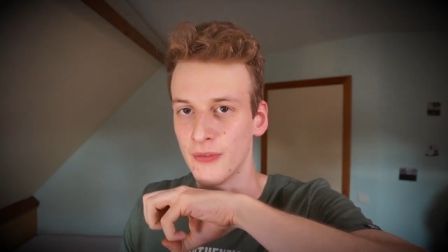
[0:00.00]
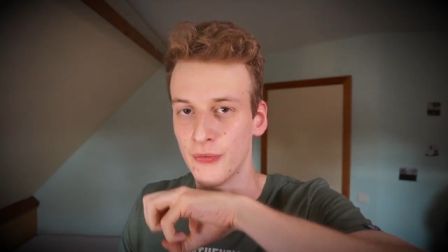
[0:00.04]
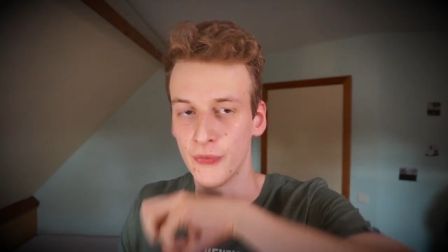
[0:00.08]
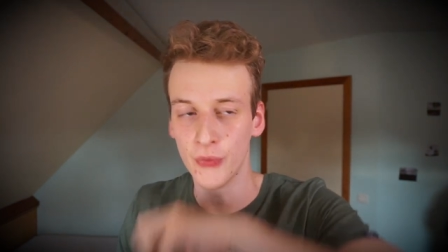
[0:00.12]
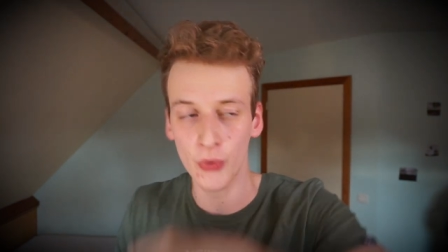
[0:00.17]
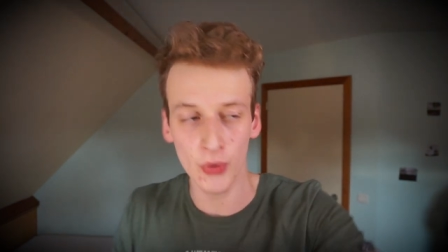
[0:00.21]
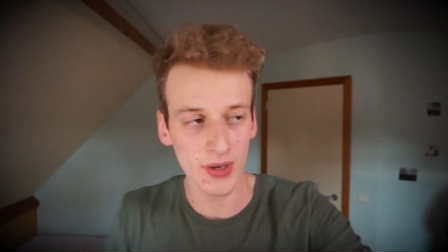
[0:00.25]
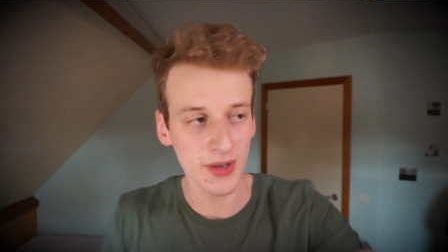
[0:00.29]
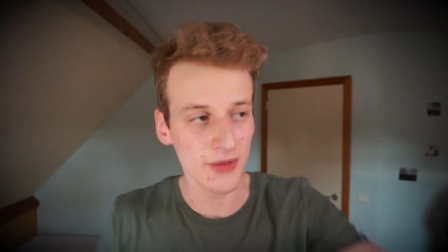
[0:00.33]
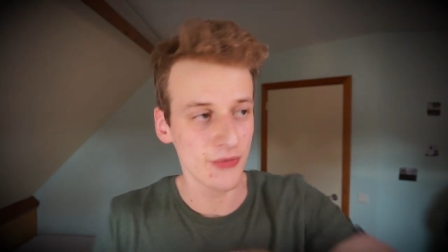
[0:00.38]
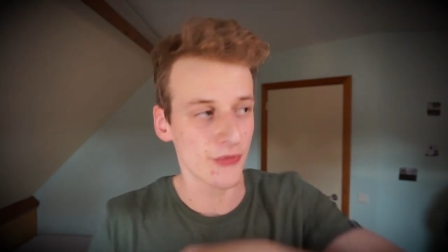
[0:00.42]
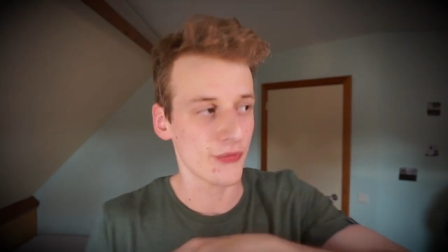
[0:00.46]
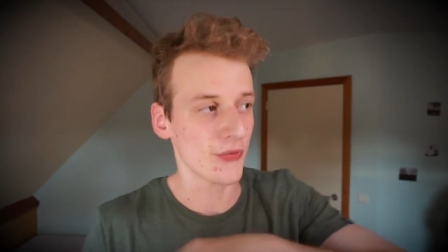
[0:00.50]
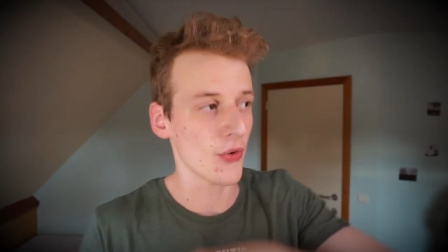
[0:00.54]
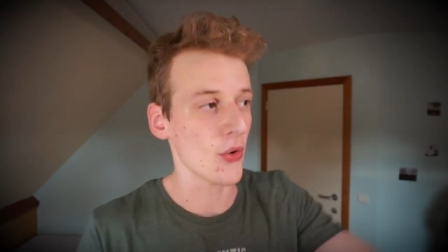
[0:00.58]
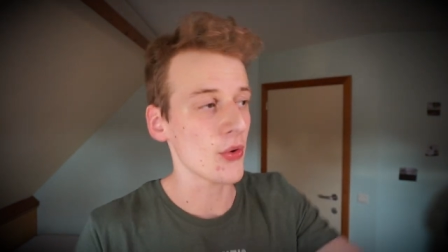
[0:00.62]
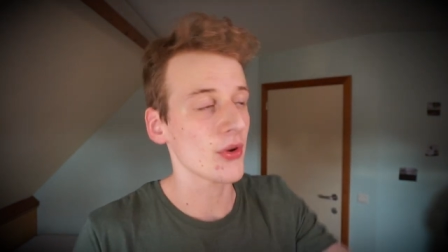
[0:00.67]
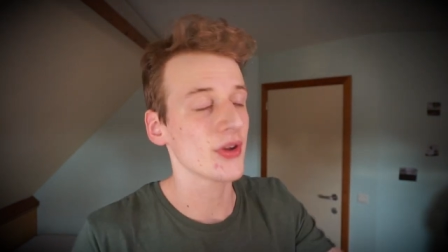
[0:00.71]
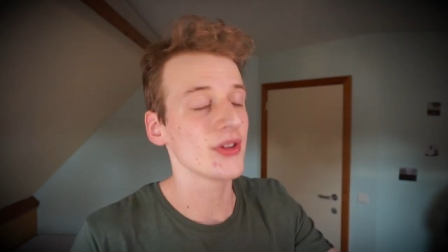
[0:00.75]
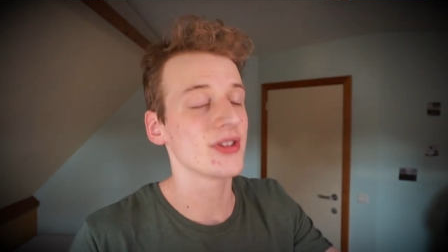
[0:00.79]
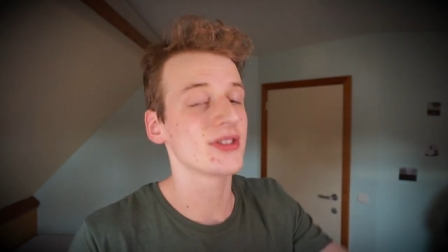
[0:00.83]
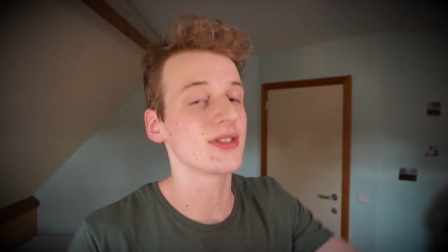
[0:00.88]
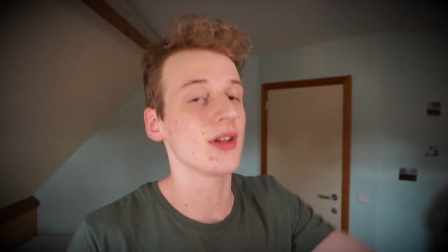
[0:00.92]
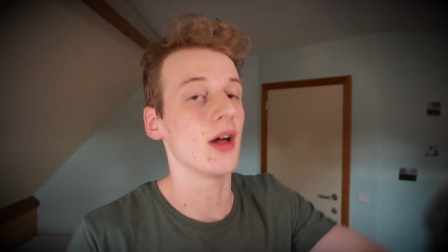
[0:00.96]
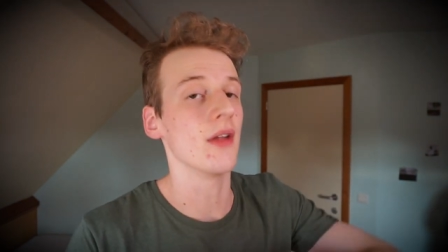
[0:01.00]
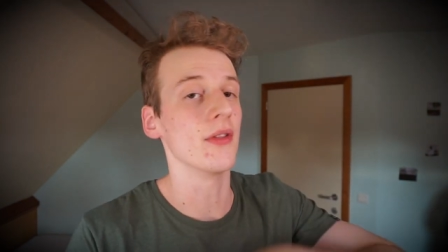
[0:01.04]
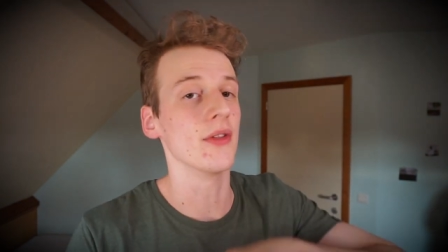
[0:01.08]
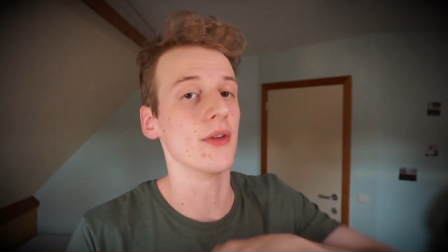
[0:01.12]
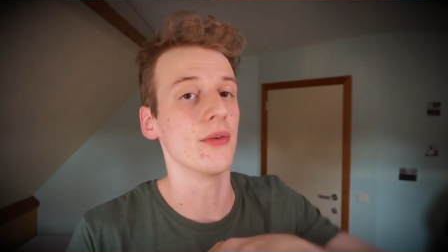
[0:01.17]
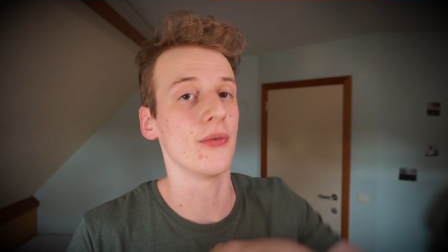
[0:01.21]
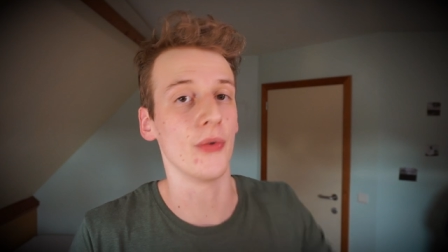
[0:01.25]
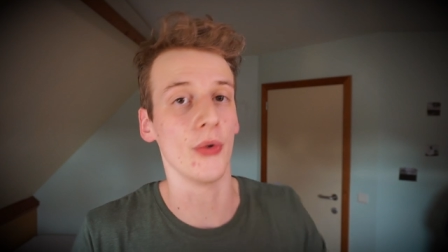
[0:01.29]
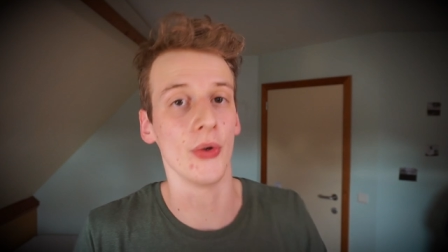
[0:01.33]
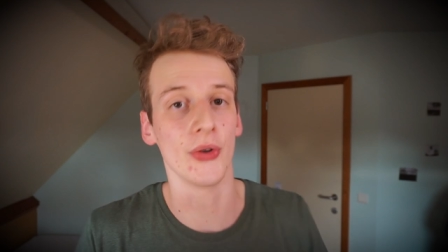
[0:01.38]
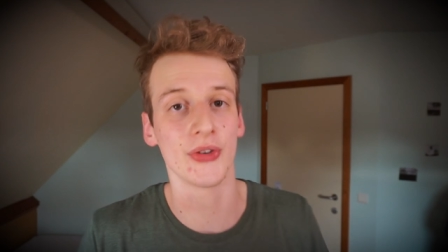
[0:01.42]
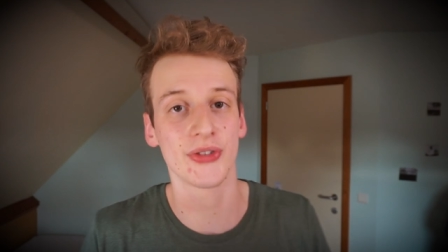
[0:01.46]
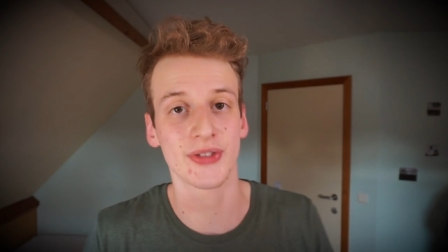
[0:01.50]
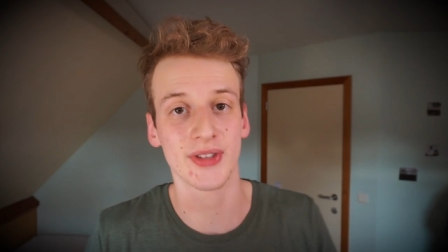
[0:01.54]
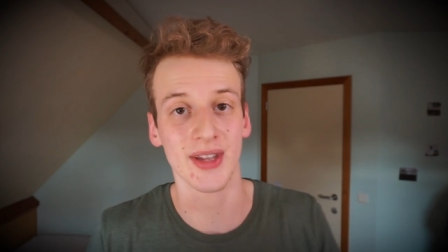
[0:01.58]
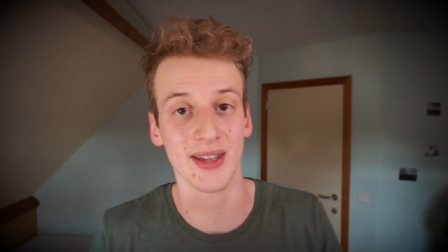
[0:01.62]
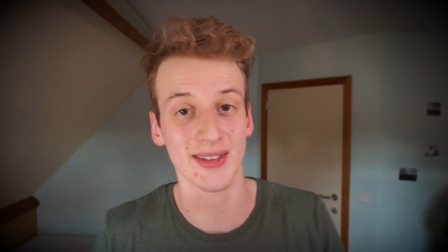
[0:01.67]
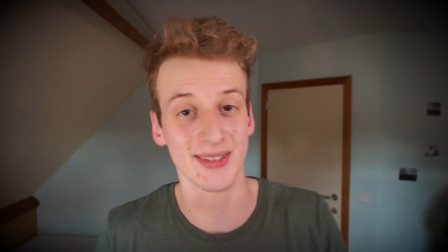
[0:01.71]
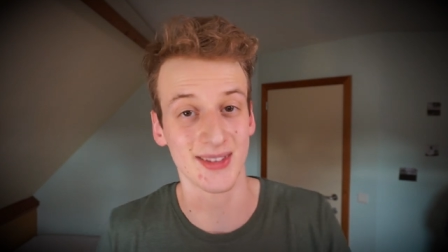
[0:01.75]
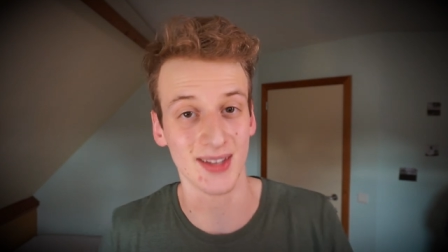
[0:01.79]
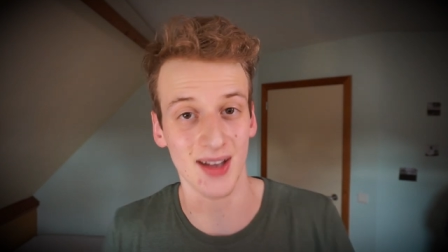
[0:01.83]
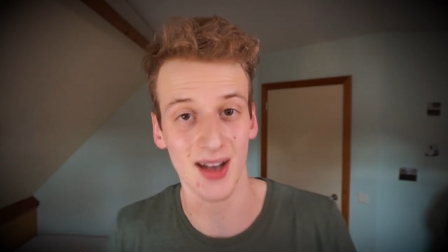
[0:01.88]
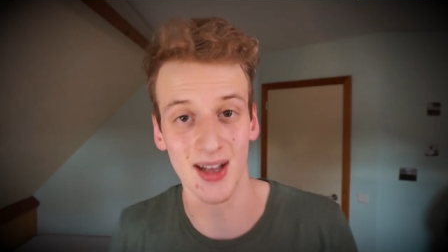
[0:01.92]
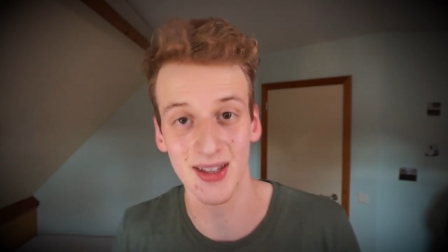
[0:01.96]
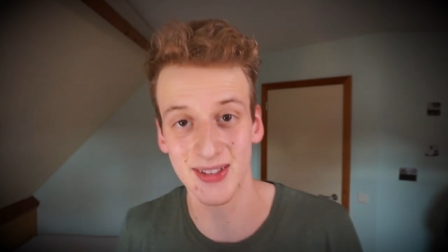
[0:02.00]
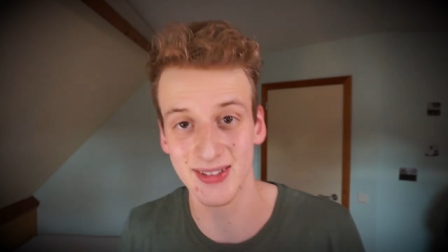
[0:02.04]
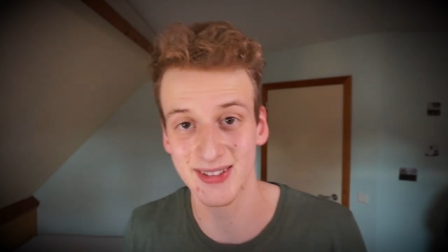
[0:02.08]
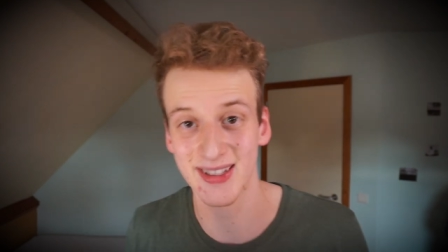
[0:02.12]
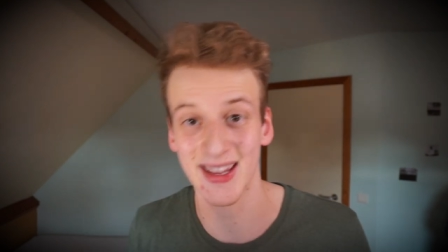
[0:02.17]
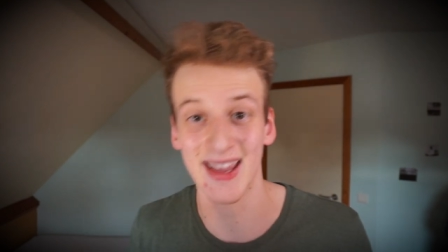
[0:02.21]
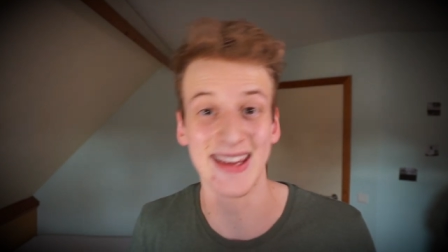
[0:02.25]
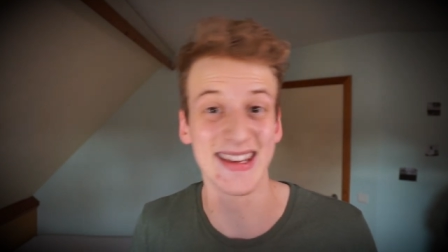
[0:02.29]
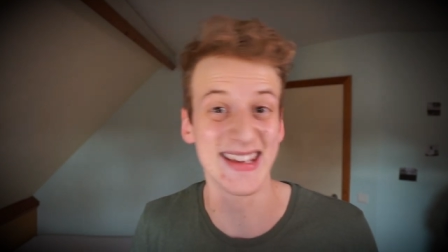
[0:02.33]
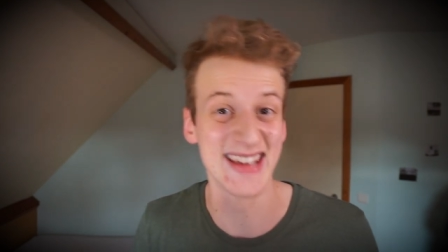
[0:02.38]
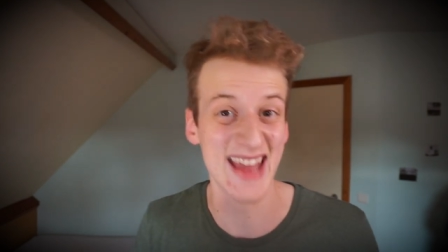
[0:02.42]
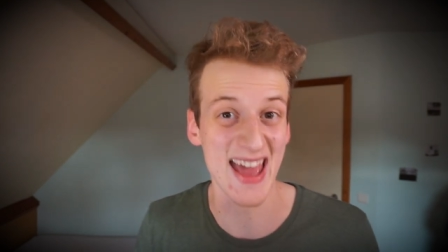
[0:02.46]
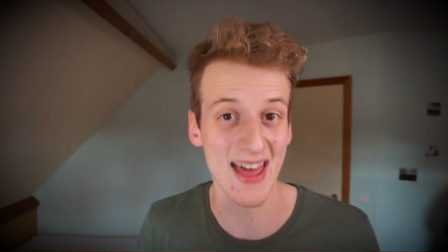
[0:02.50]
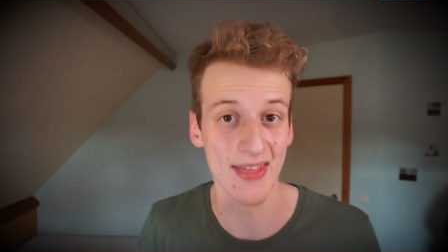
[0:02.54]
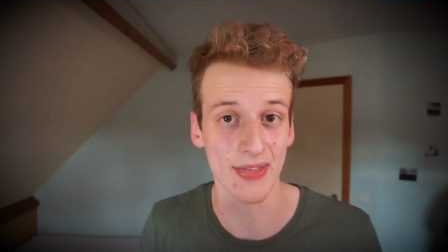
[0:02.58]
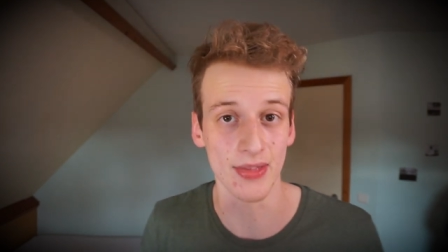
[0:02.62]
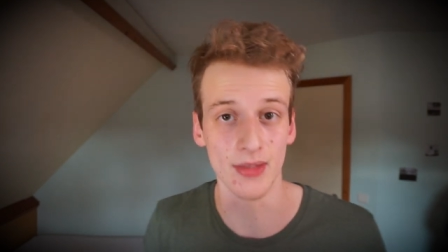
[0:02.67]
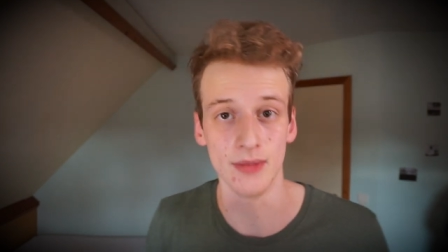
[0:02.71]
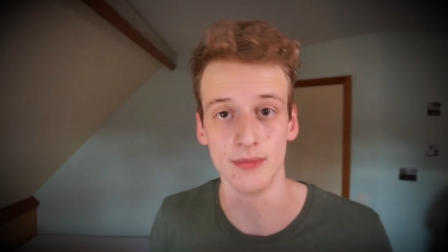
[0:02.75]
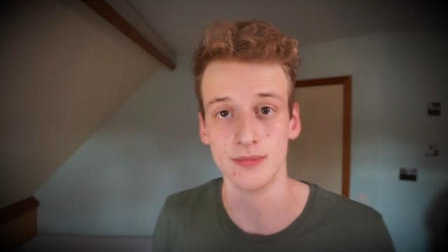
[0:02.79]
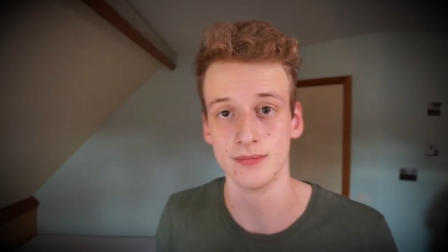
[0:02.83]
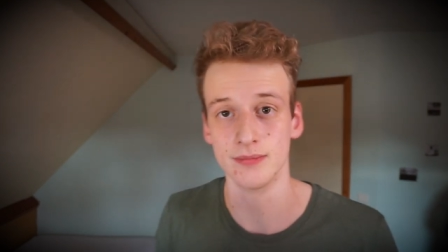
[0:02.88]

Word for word: fully focused on the first task again.